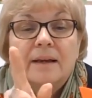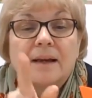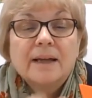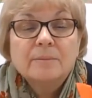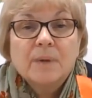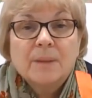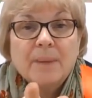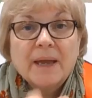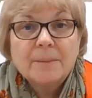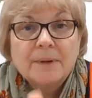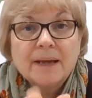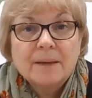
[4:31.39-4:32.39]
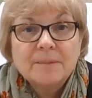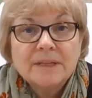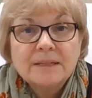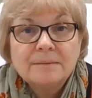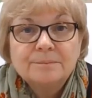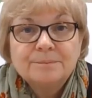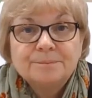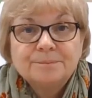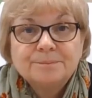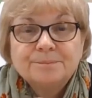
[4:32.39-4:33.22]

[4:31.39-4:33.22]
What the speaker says: had my paper napkin,